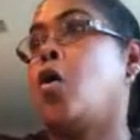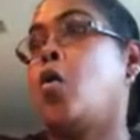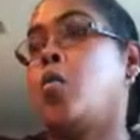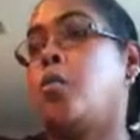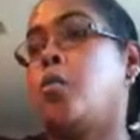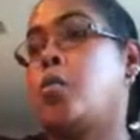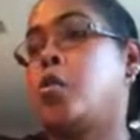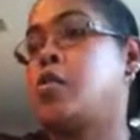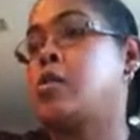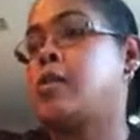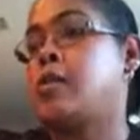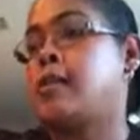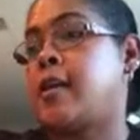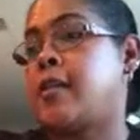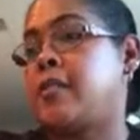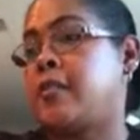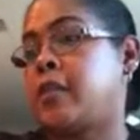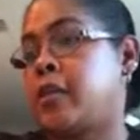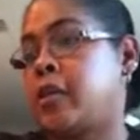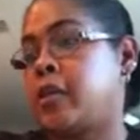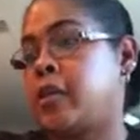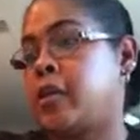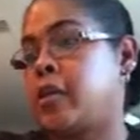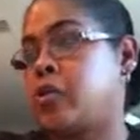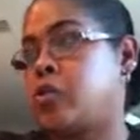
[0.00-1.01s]
Oh, most
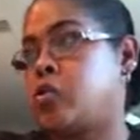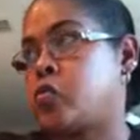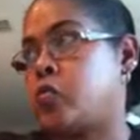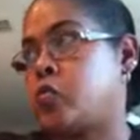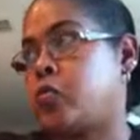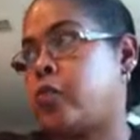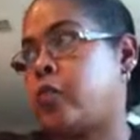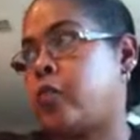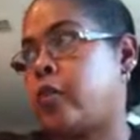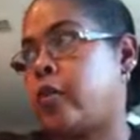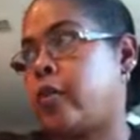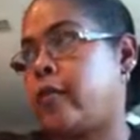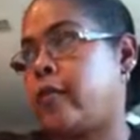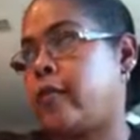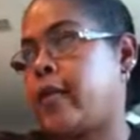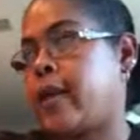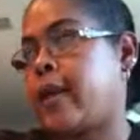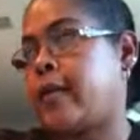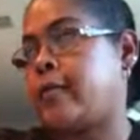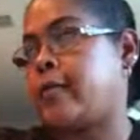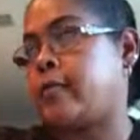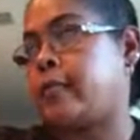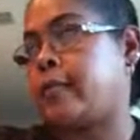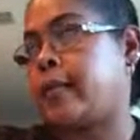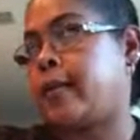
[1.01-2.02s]
definitely there's room for
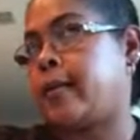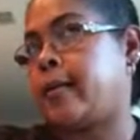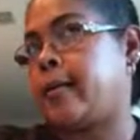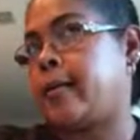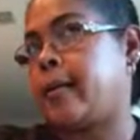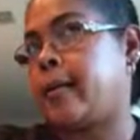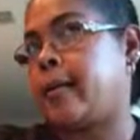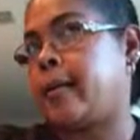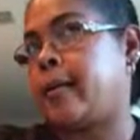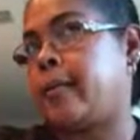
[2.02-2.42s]
advancement.